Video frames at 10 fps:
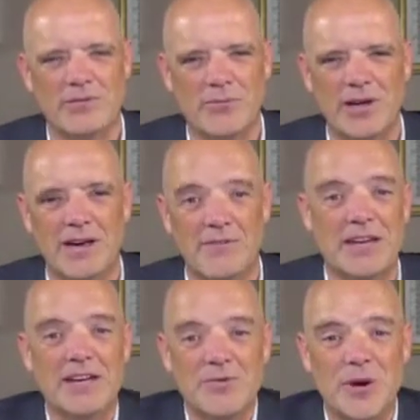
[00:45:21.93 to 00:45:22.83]
we have the
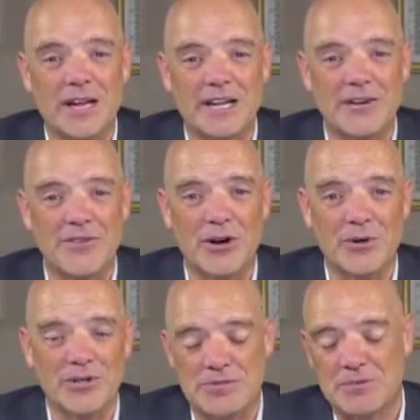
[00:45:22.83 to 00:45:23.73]
indwelling of the
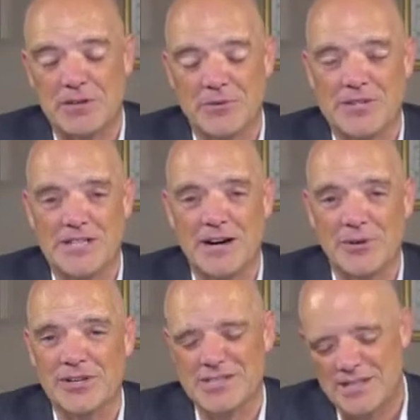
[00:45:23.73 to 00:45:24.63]
Holy Spirit, which is not
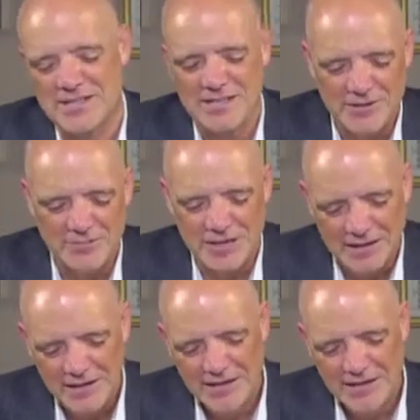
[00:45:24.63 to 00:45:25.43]
what it says here, but